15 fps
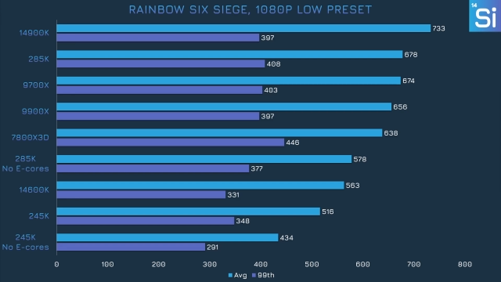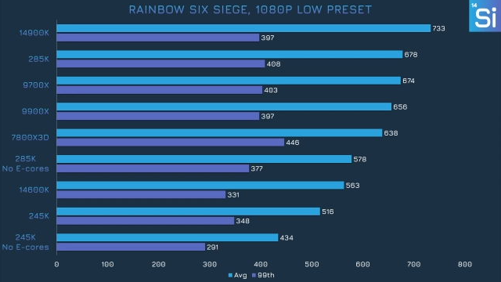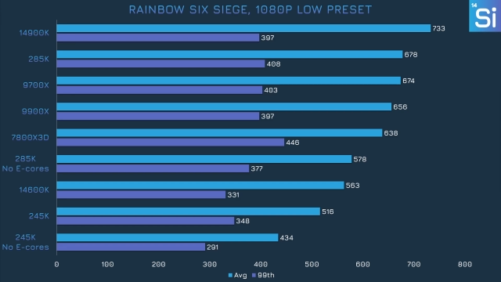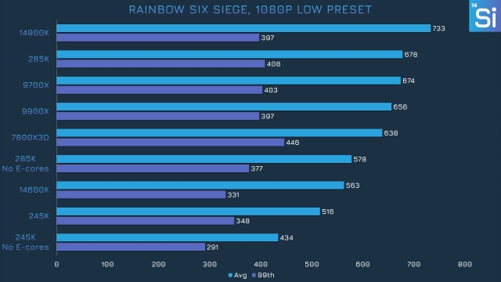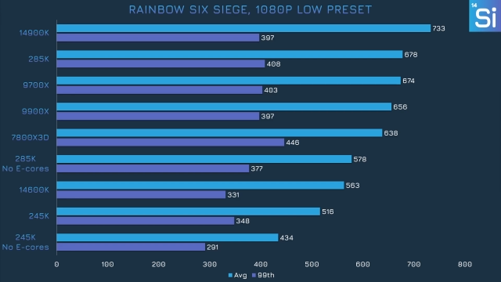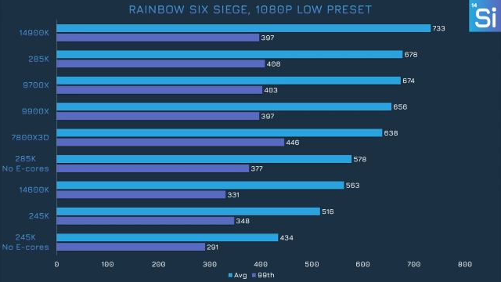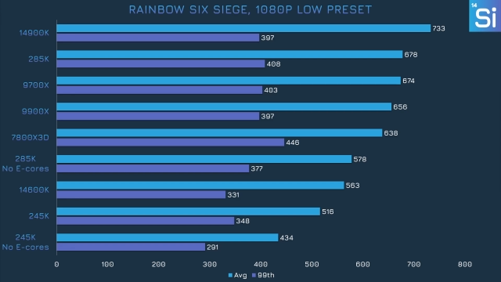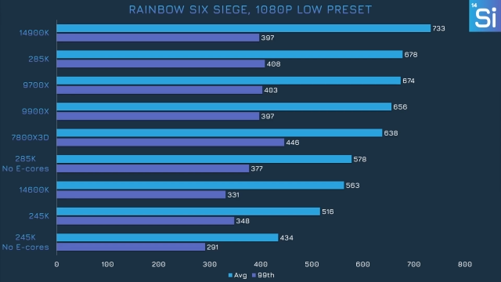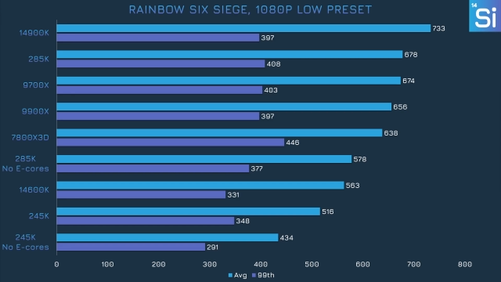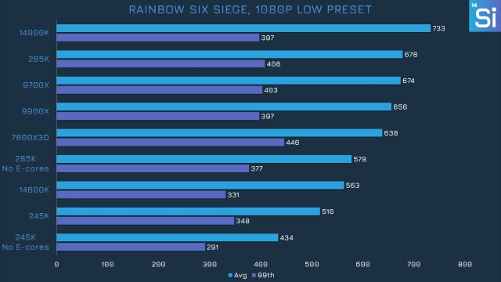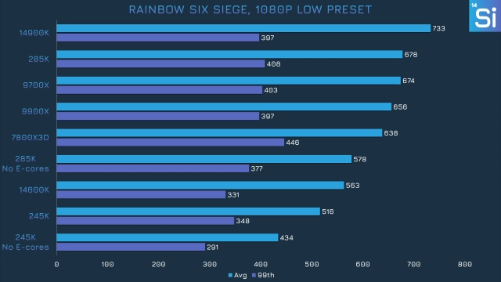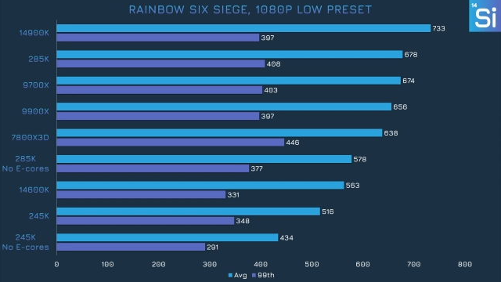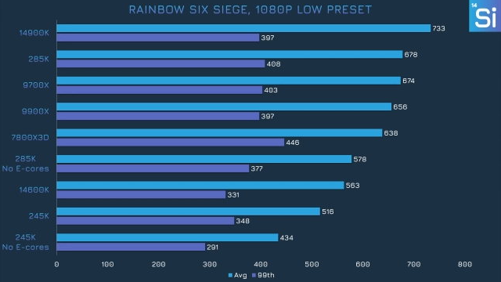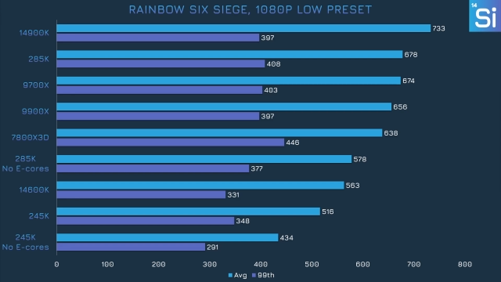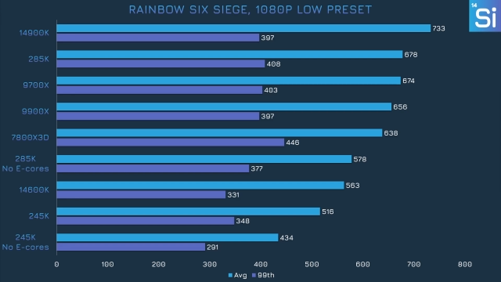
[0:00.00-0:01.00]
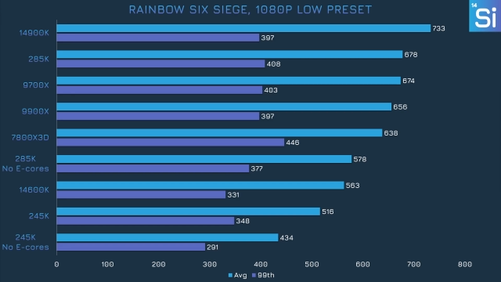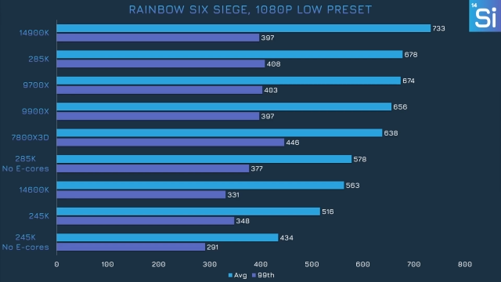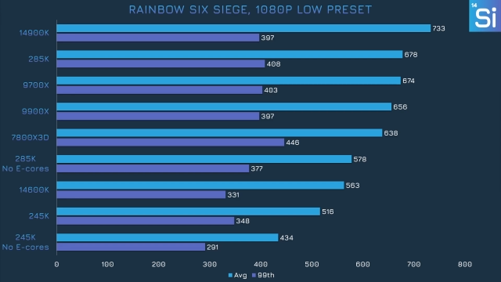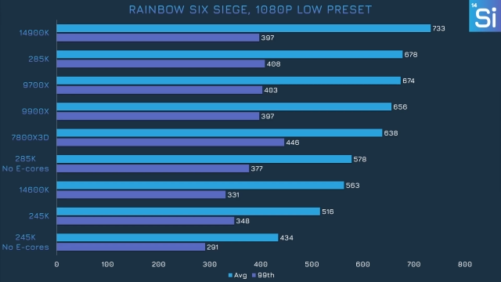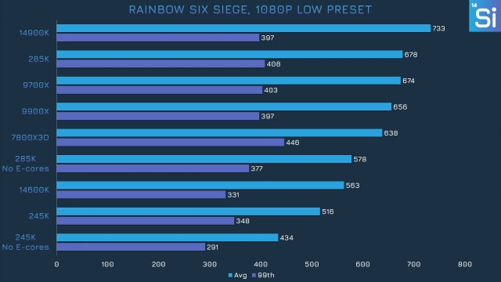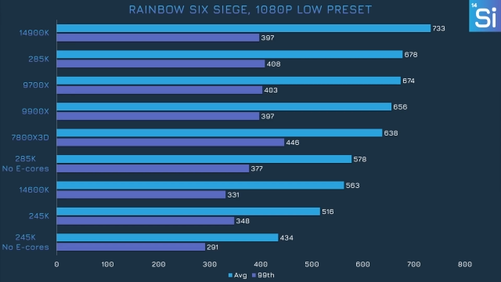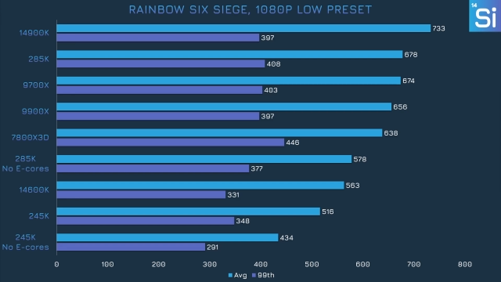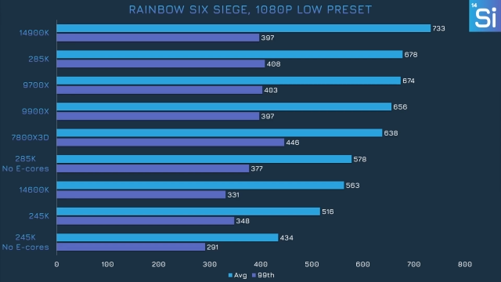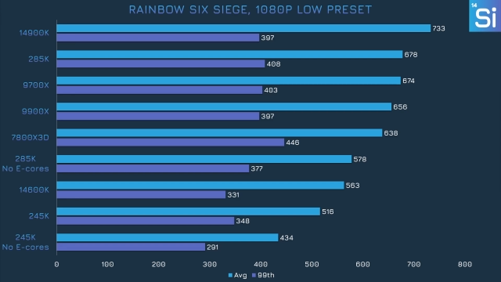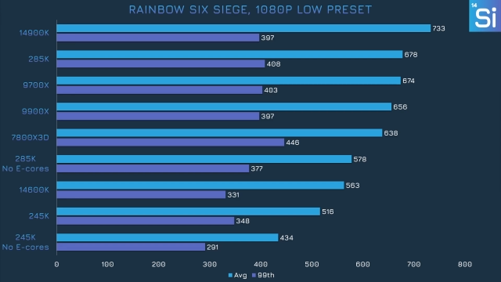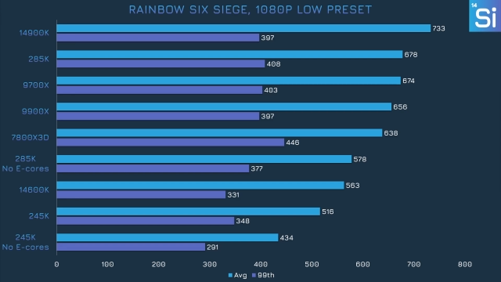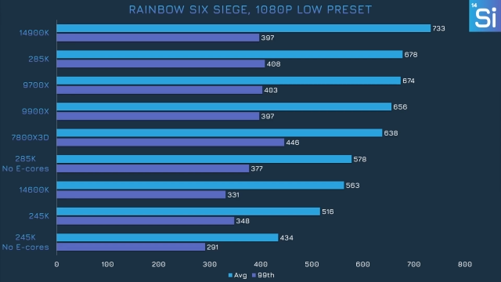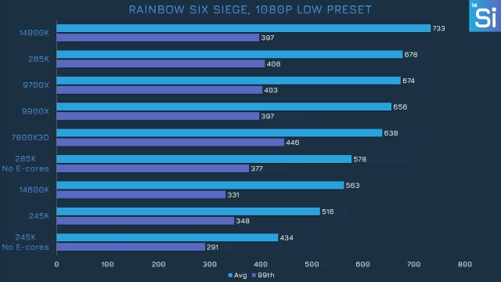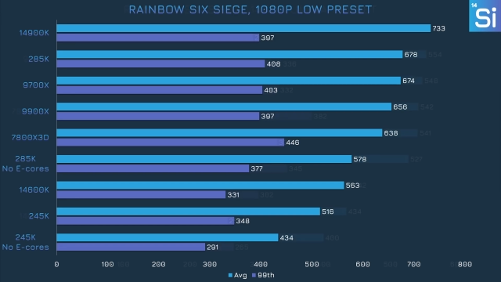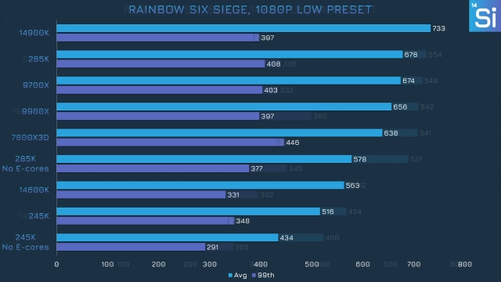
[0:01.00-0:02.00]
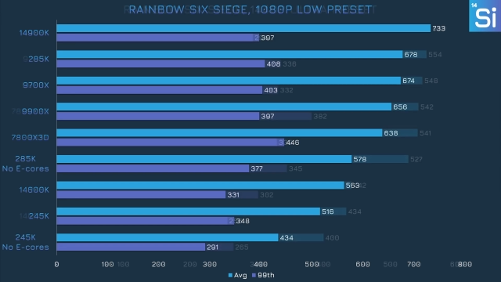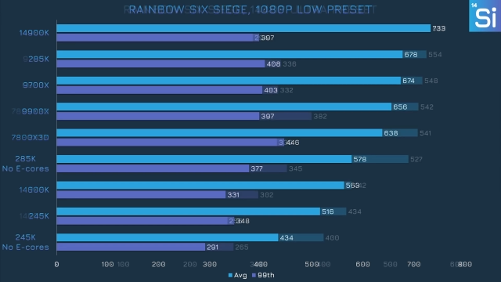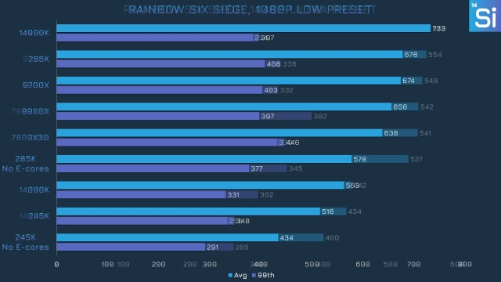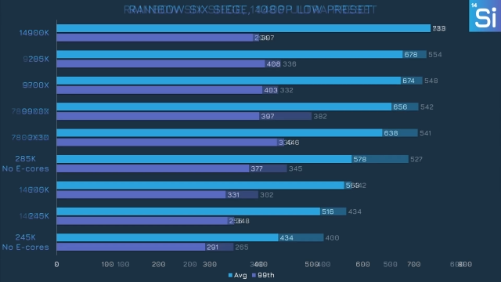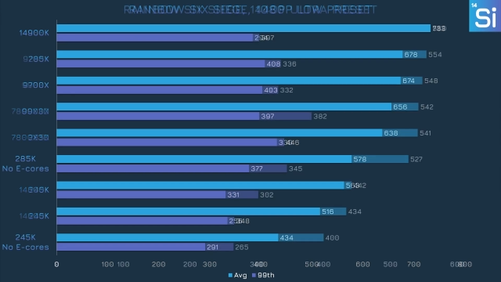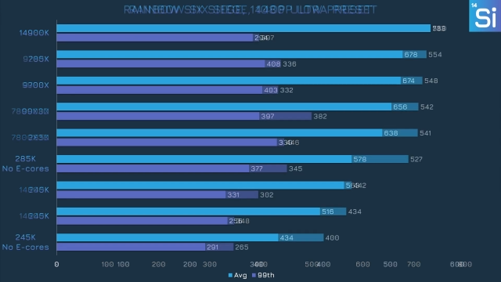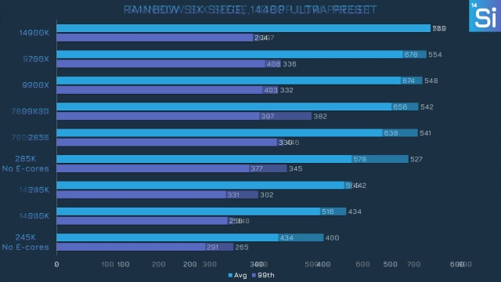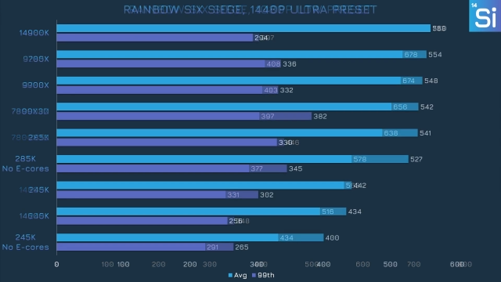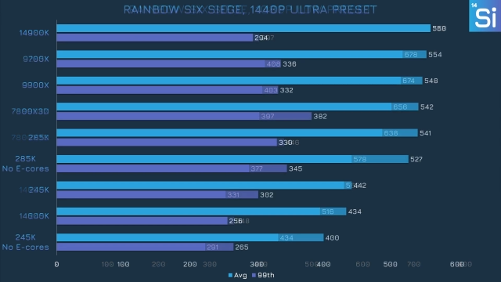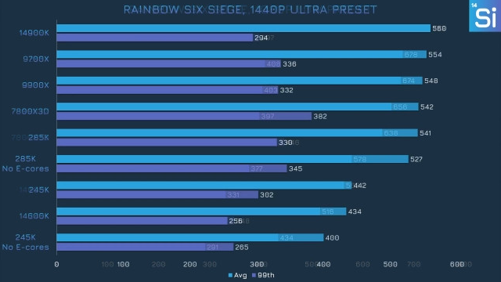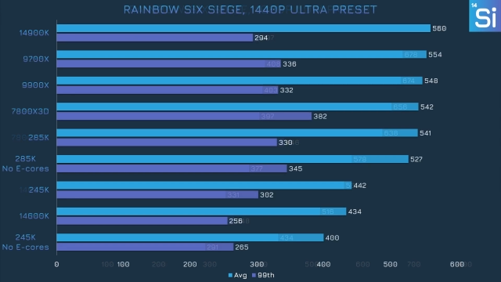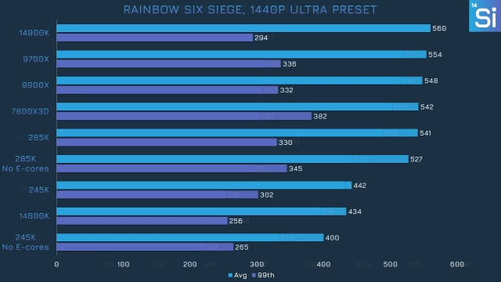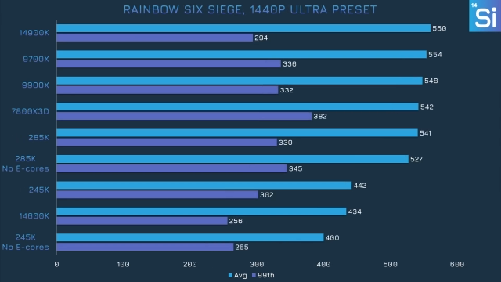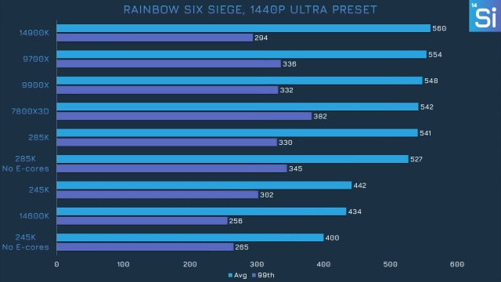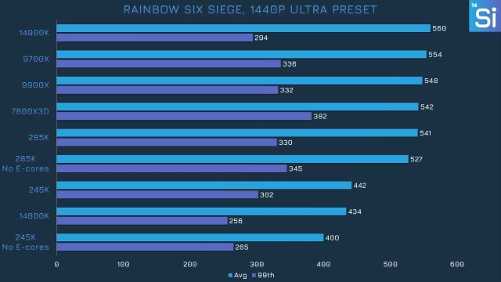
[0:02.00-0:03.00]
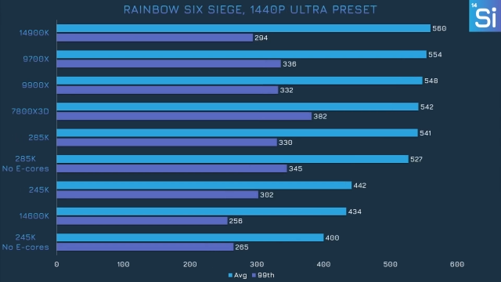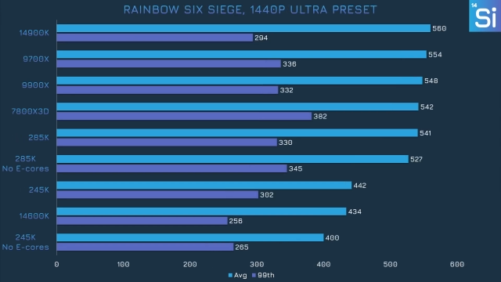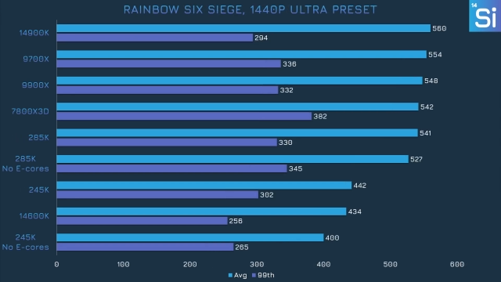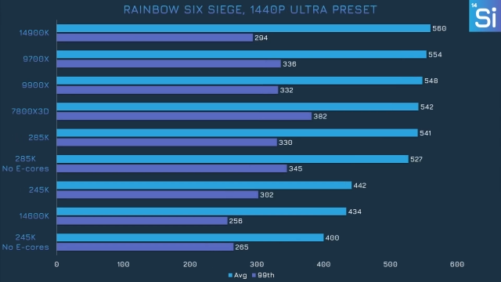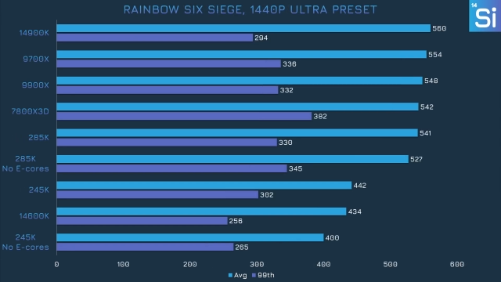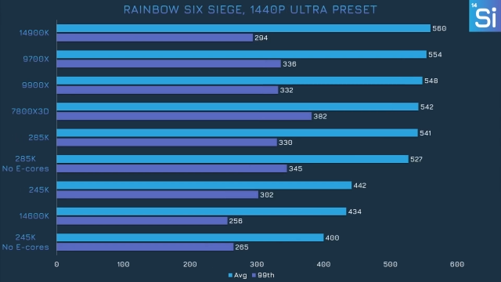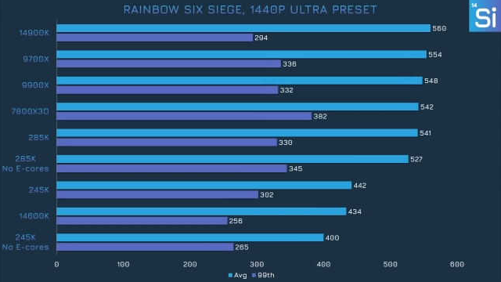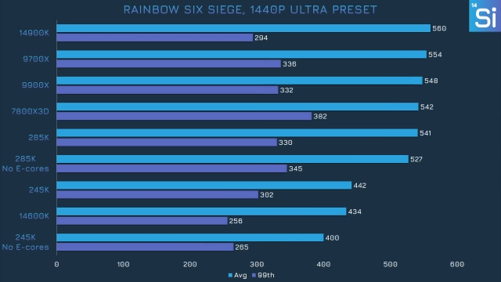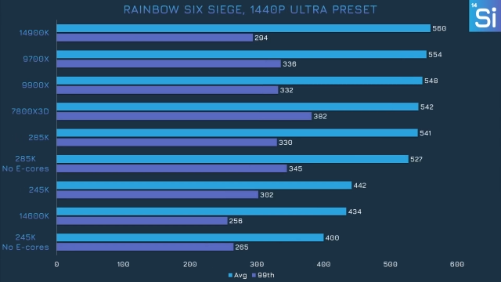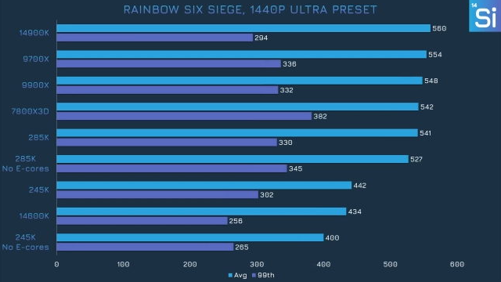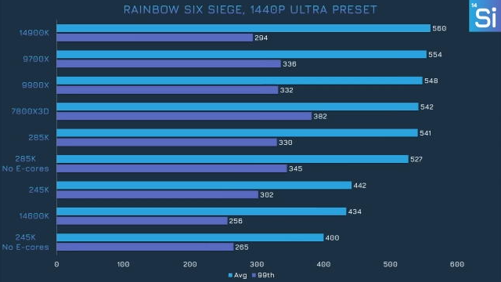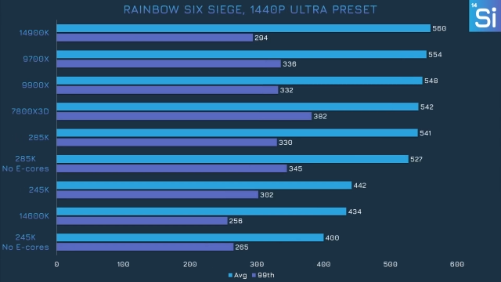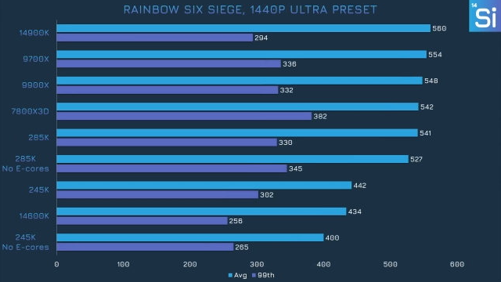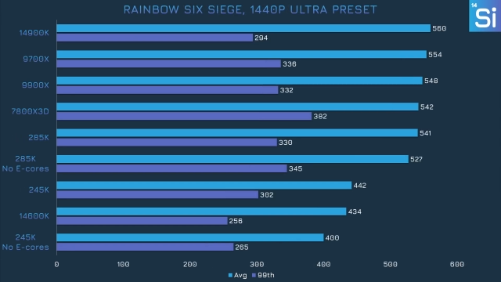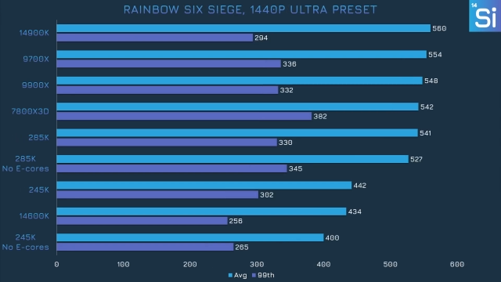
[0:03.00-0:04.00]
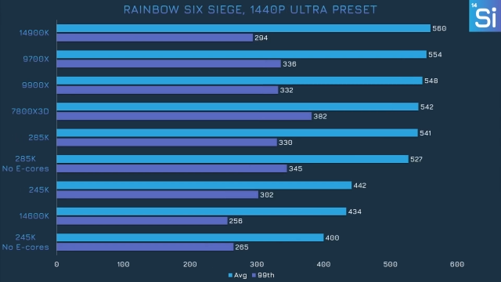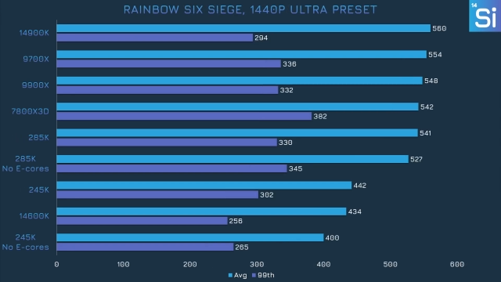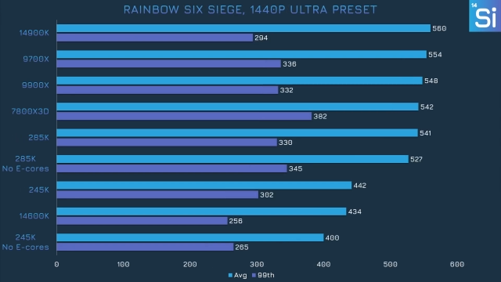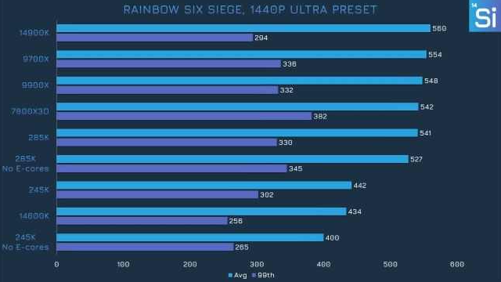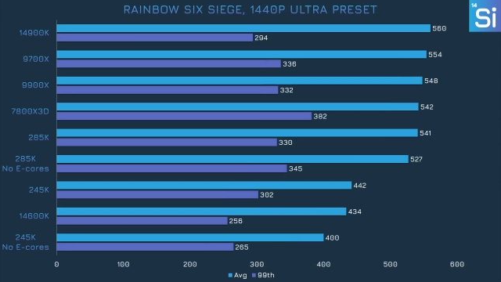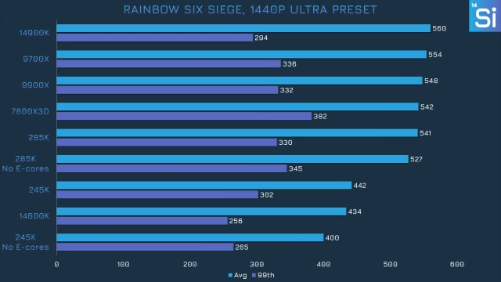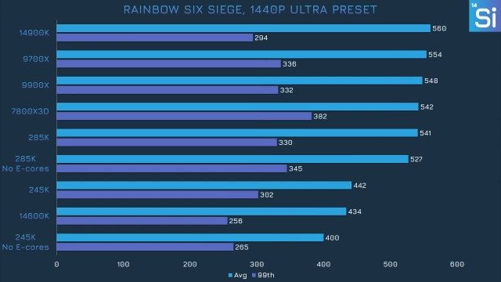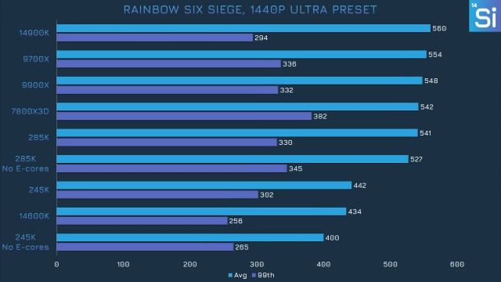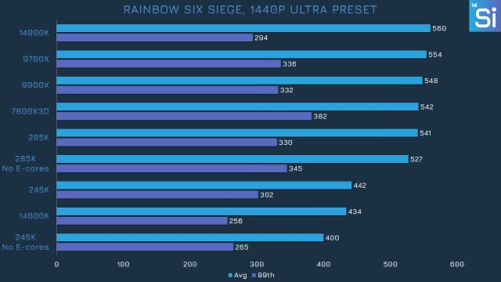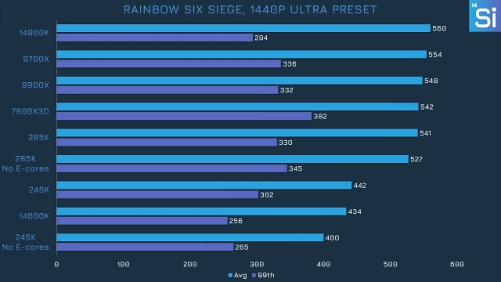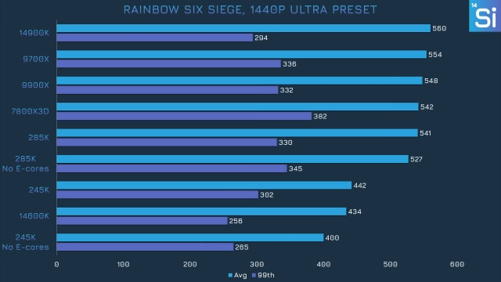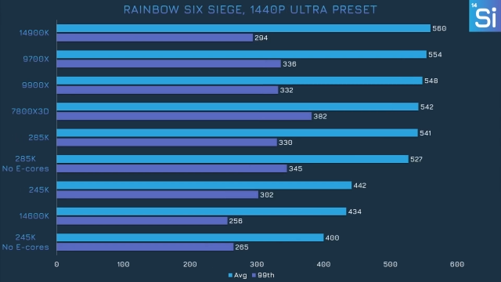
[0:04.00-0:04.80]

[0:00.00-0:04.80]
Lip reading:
(no speaker visible)